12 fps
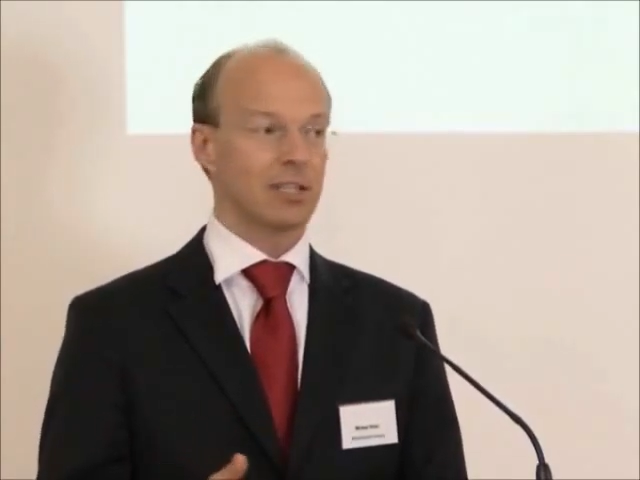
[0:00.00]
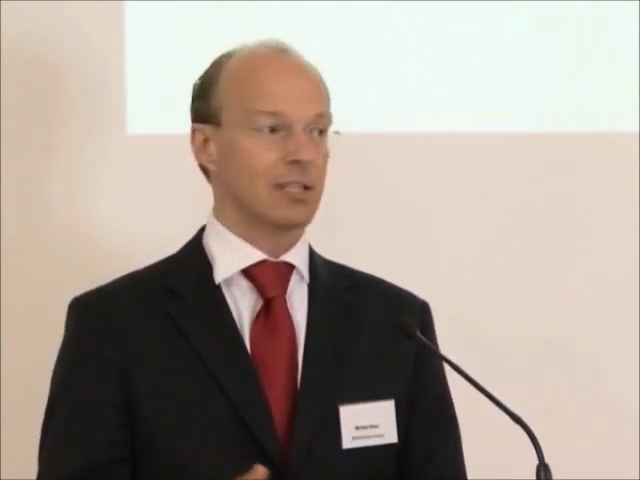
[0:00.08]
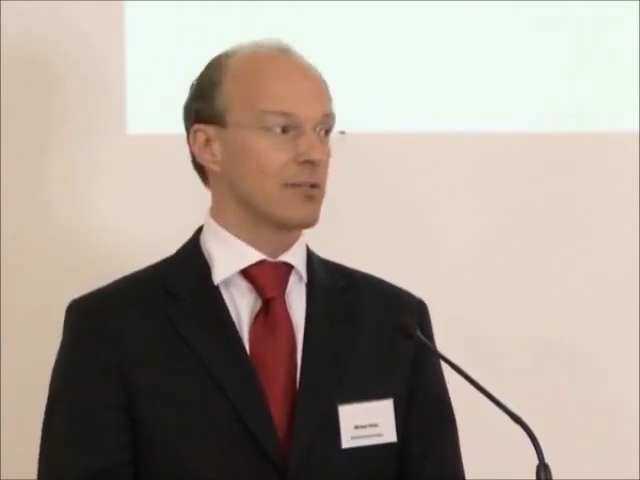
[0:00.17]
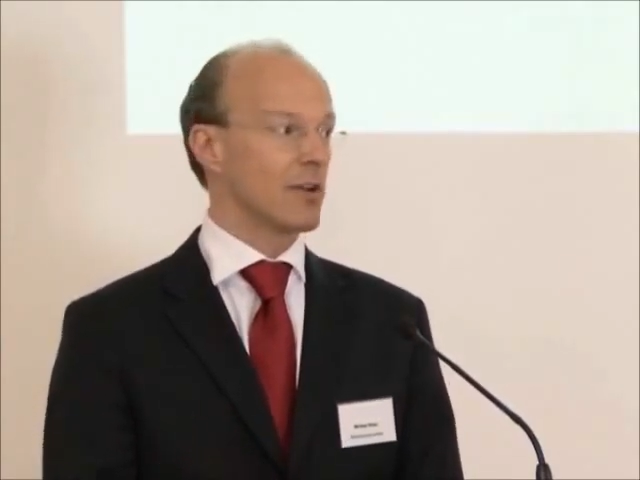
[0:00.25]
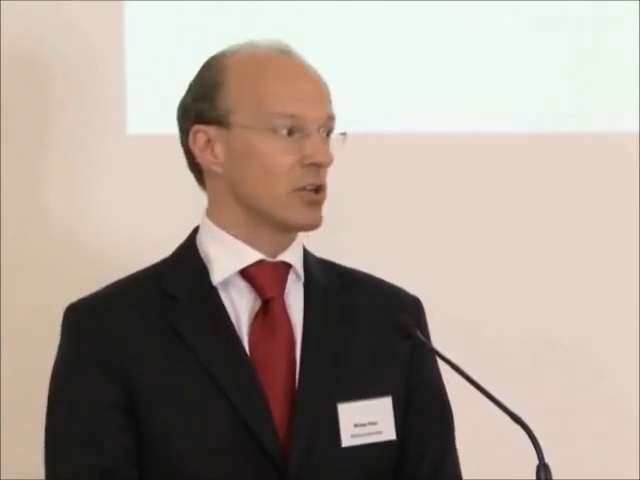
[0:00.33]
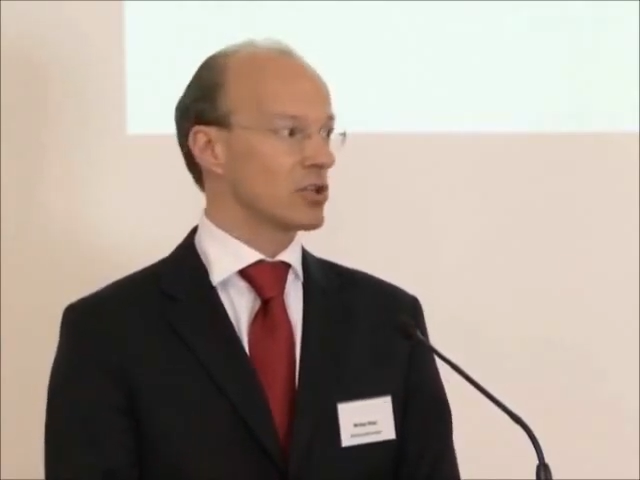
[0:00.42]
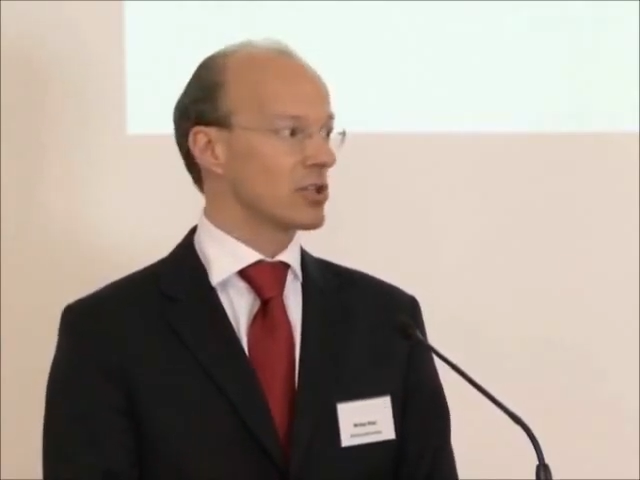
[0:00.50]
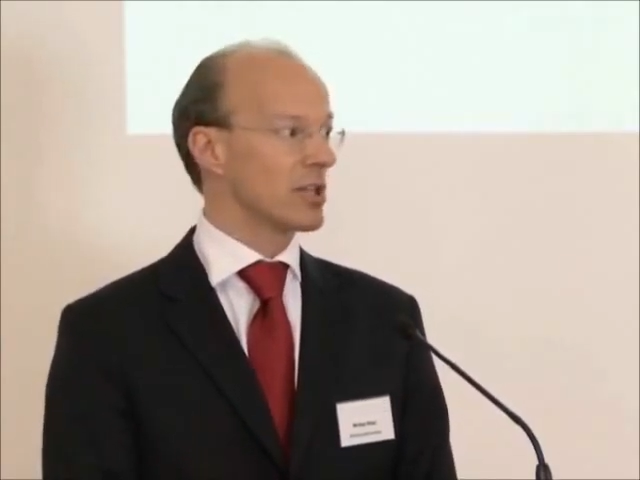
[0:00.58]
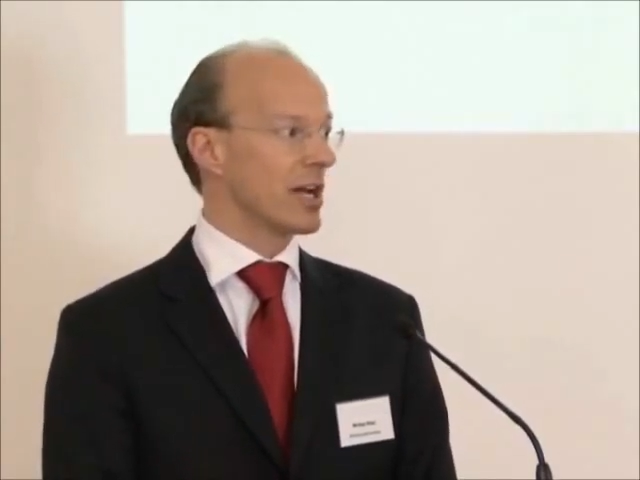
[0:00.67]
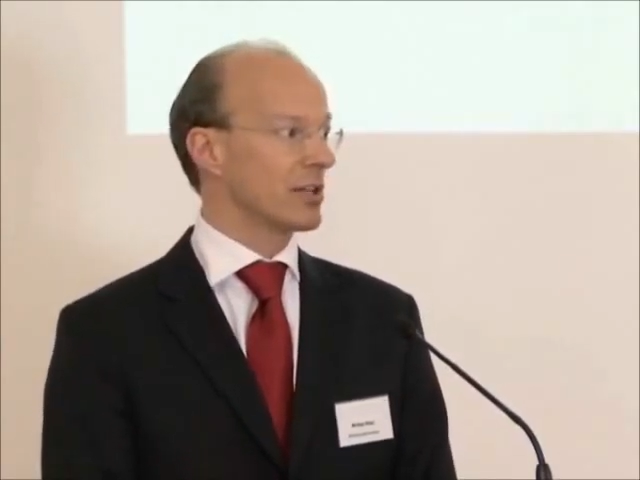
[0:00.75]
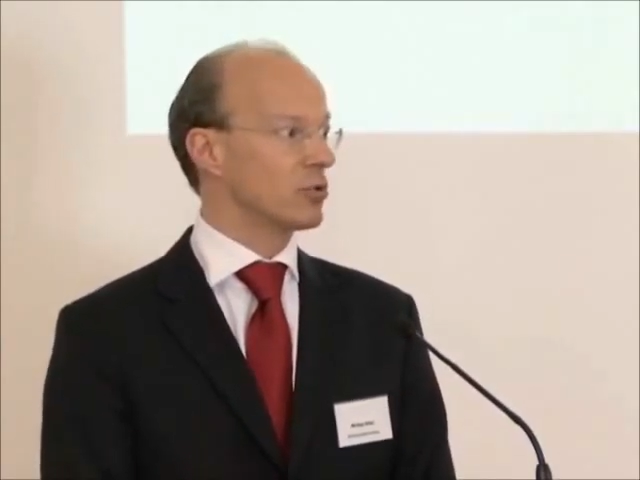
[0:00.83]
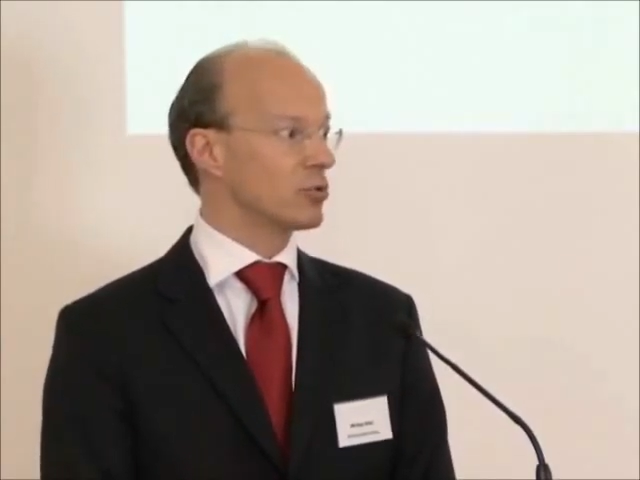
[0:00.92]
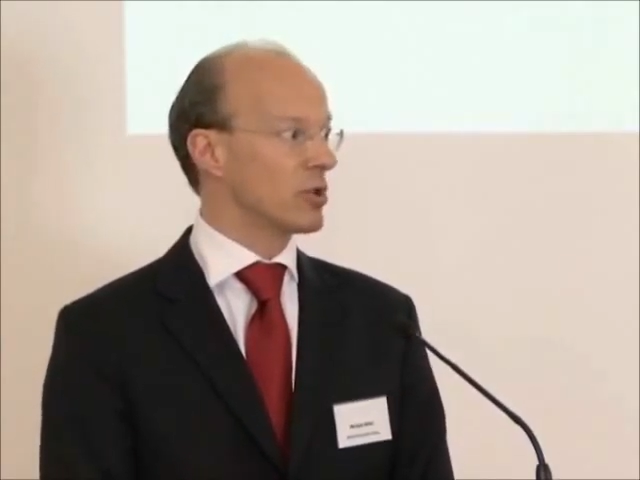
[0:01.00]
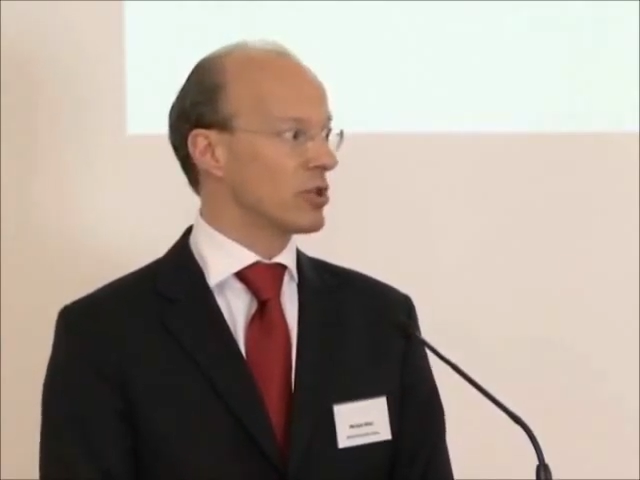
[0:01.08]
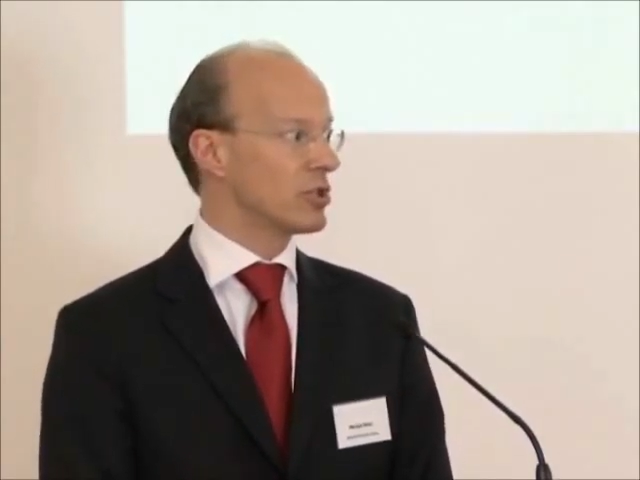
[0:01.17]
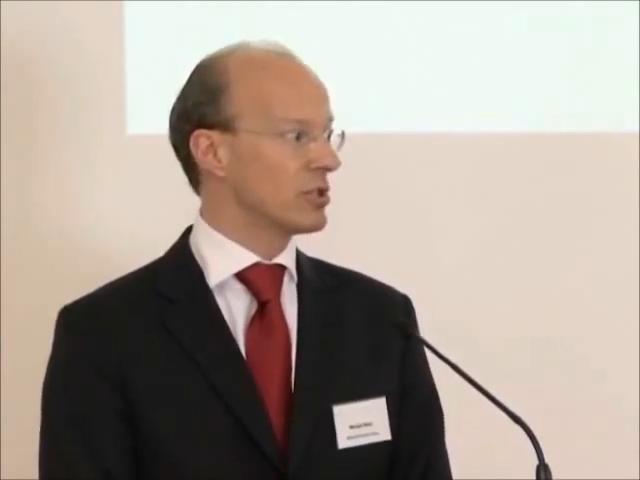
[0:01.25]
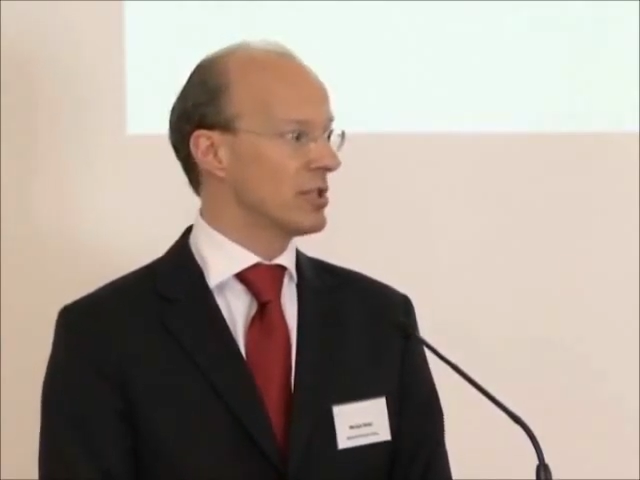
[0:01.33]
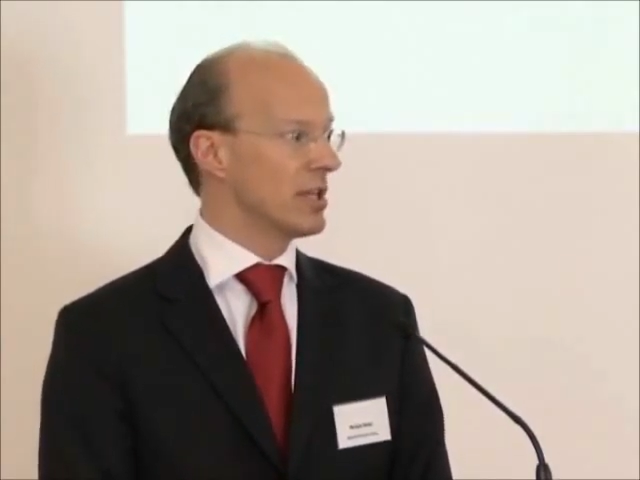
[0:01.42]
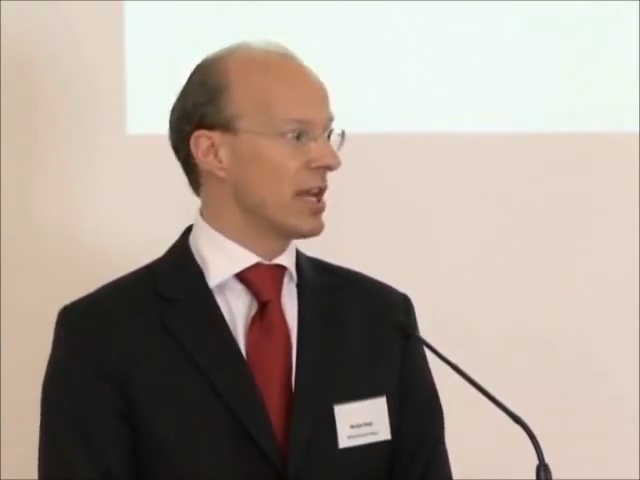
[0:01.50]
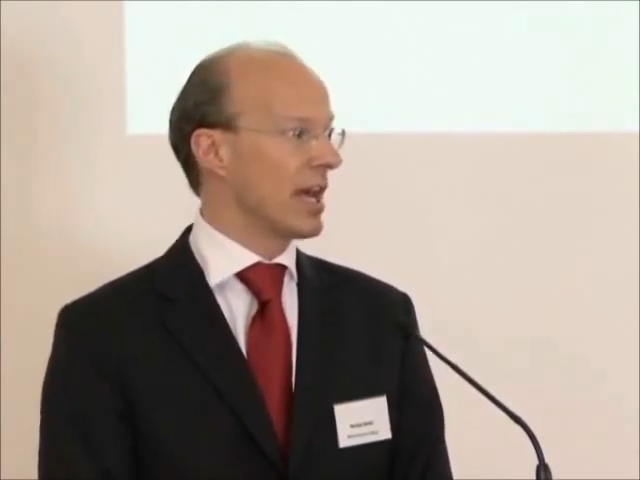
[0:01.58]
intervention like nutrition,